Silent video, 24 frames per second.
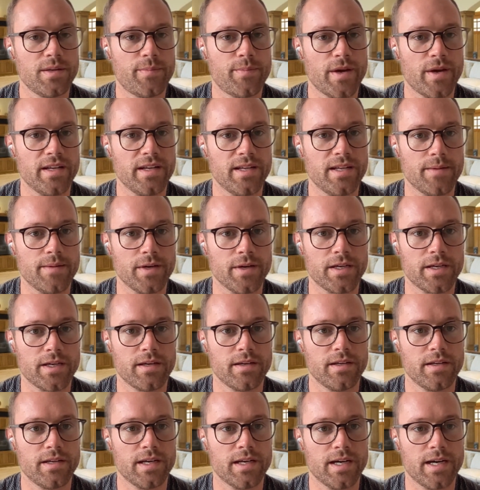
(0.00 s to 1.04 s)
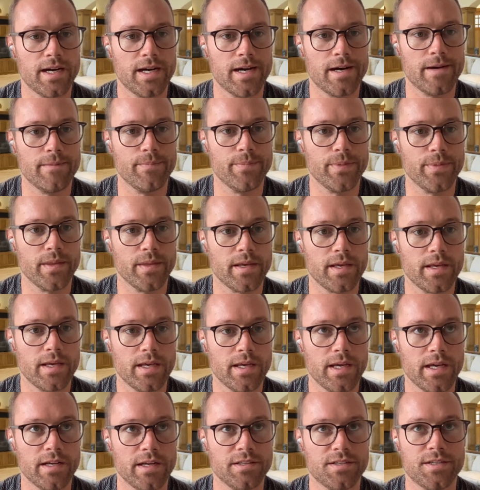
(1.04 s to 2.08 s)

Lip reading: during the pandemic, in